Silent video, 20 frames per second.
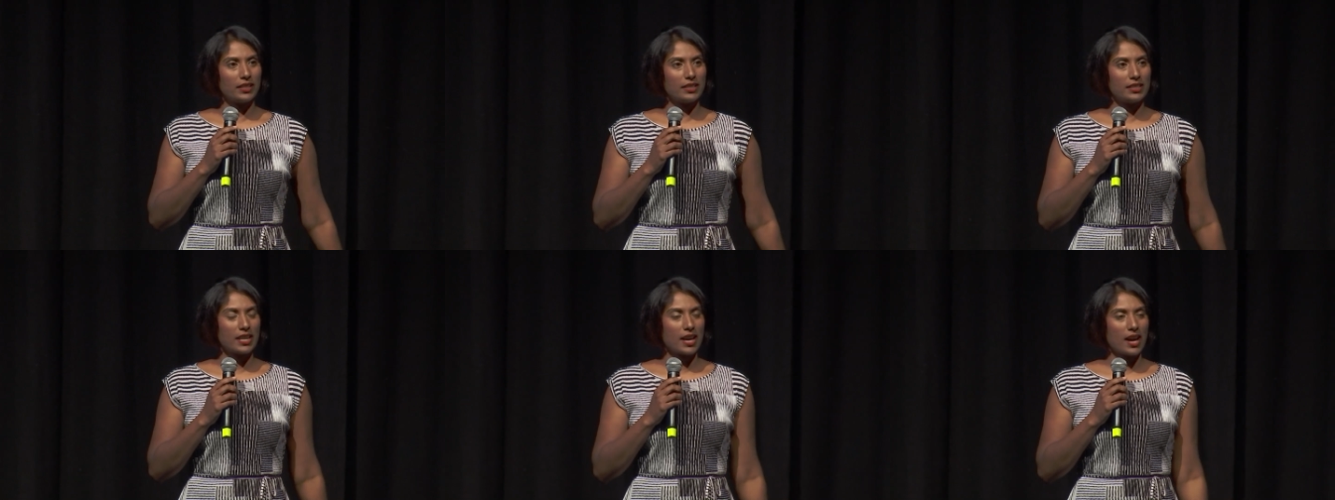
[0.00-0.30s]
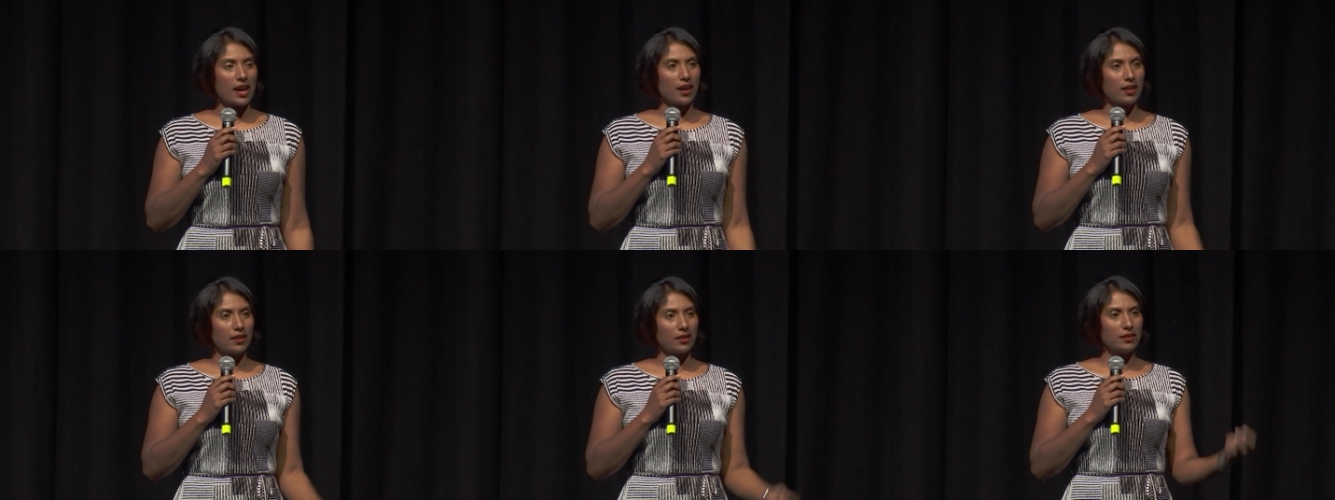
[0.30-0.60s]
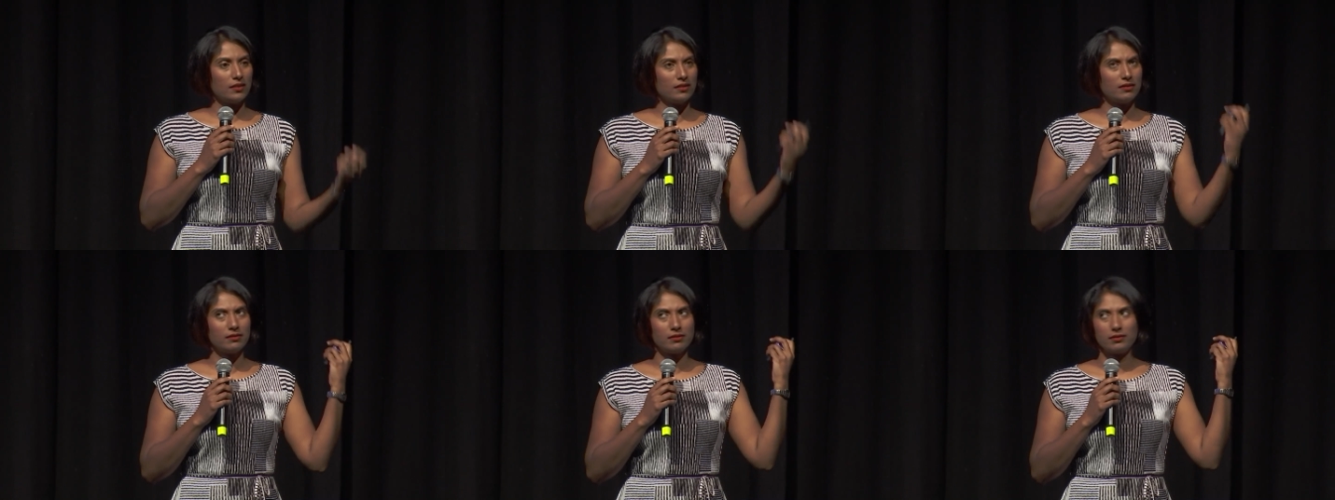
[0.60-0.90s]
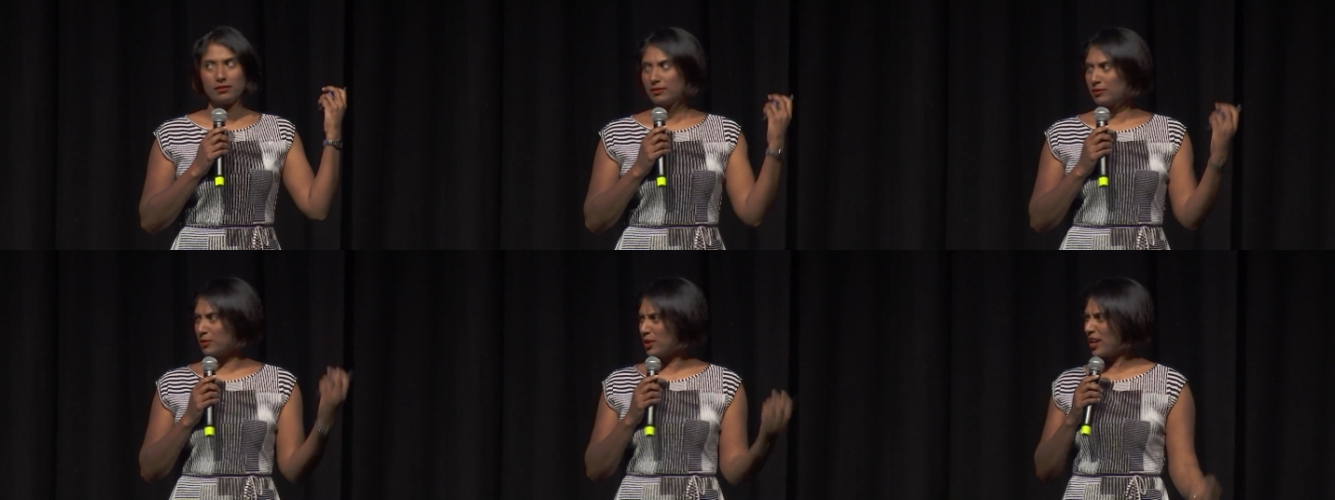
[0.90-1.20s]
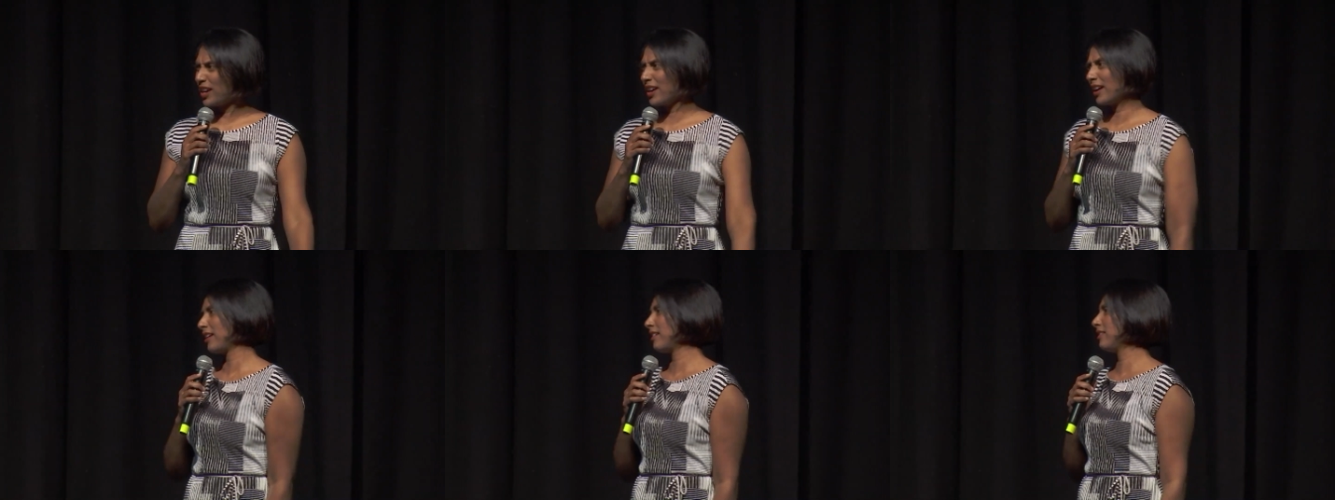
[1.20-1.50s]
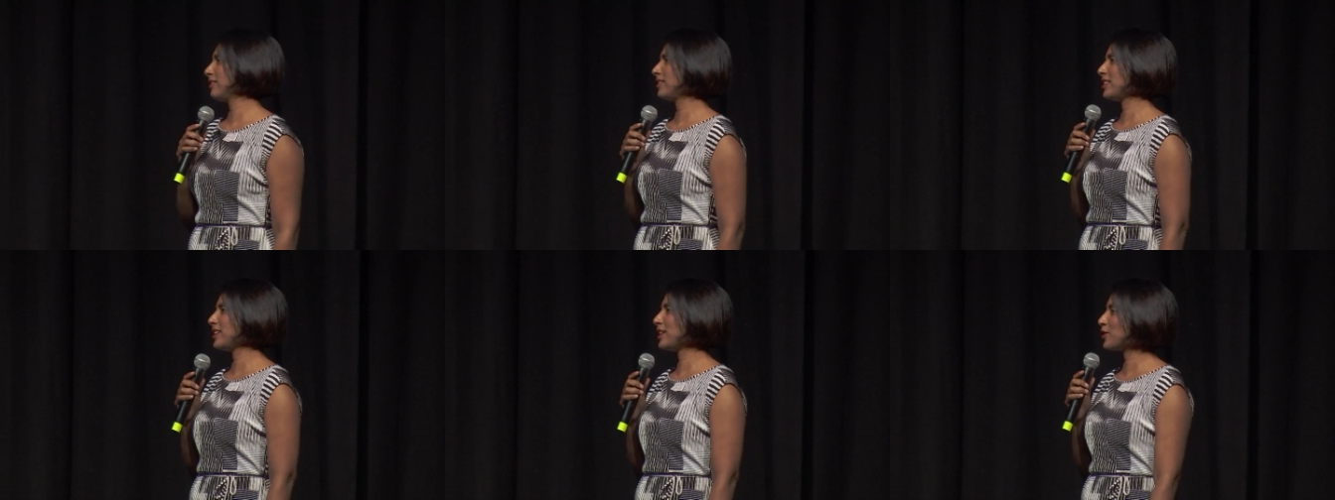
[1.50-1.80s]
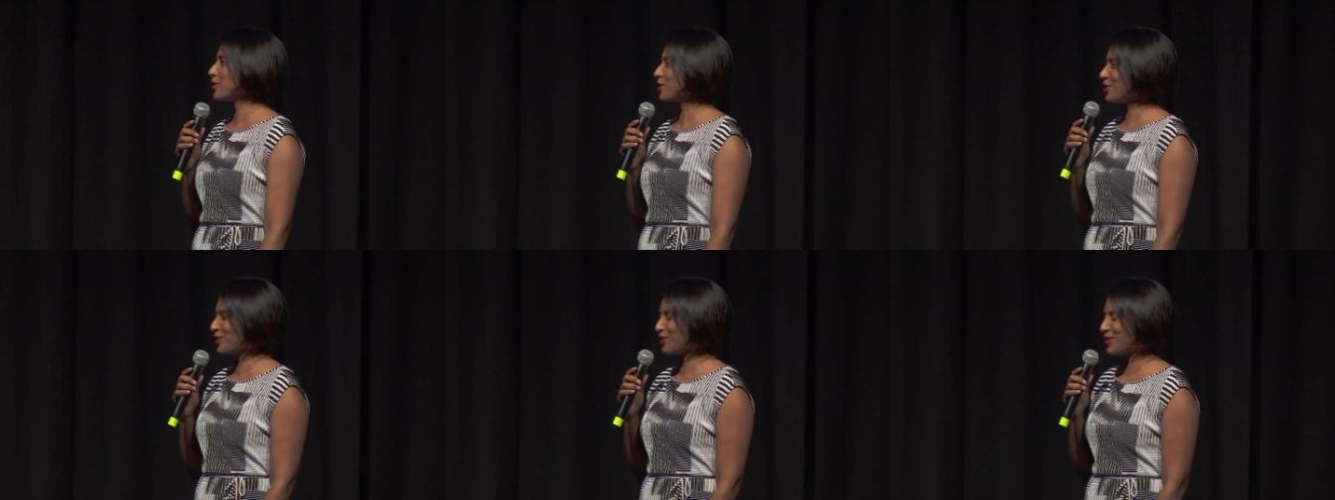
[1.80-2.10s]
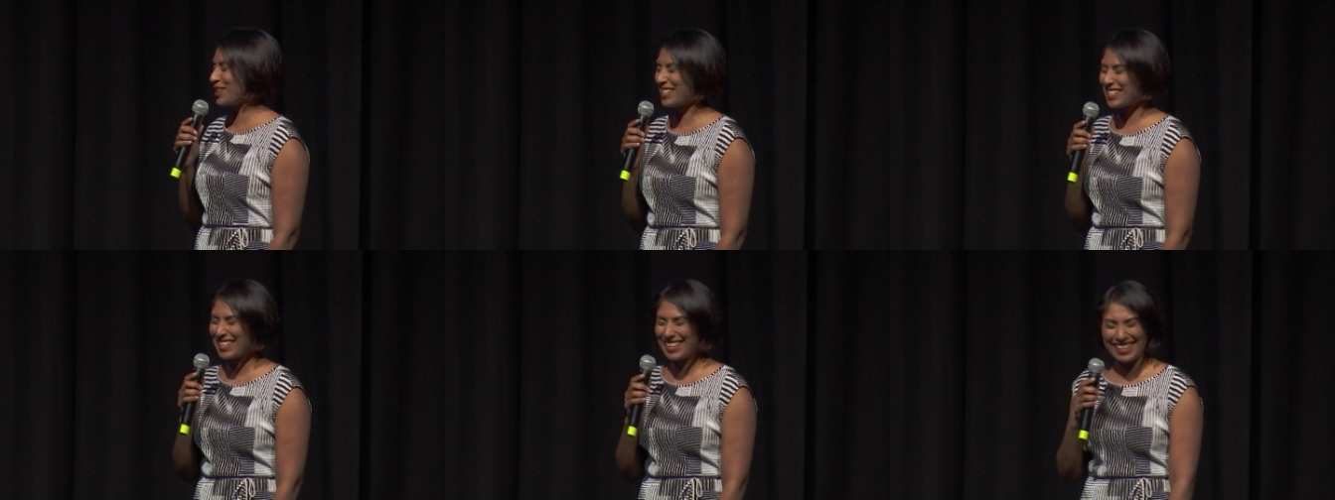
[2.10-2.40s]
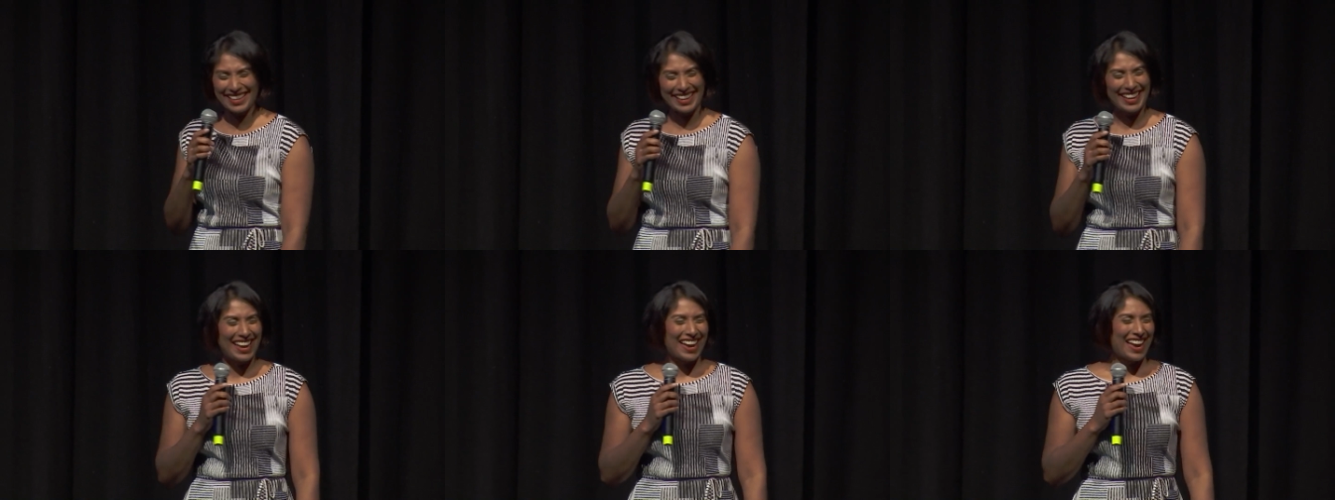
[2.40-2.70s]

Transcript: down near Gundawindi.